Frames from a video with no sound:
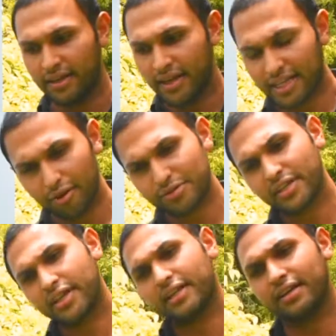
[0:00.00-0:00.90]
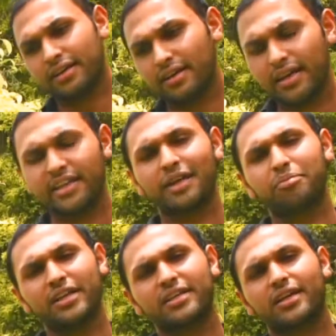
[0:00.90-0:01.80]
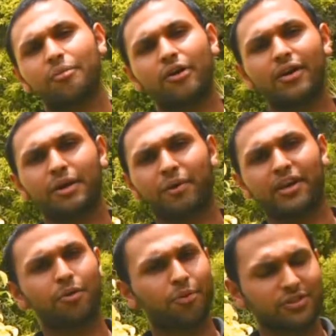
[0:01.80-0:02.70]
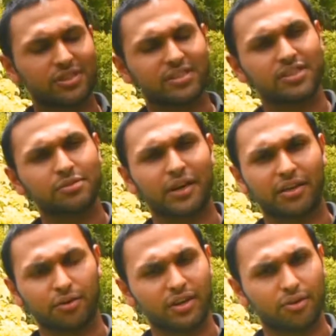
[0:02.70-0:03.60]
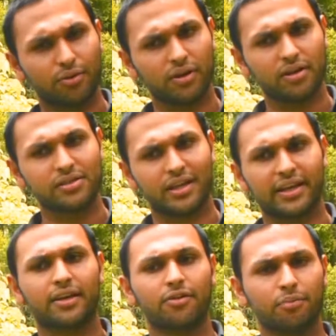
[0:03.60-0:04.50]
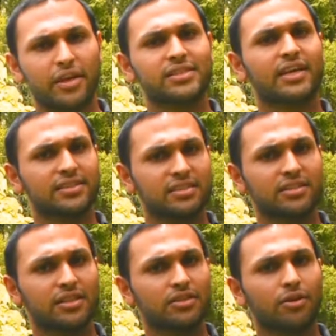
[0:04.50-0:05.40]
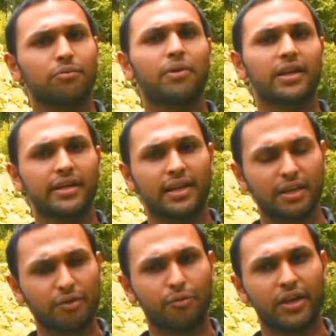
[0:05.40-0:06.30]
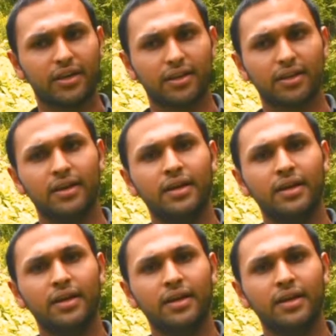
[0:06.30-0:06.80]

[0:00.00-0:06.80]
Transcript: It gives you an in-depth detail about like microprocessors, microcontrollers, like basic essentials on building an EV vehicle.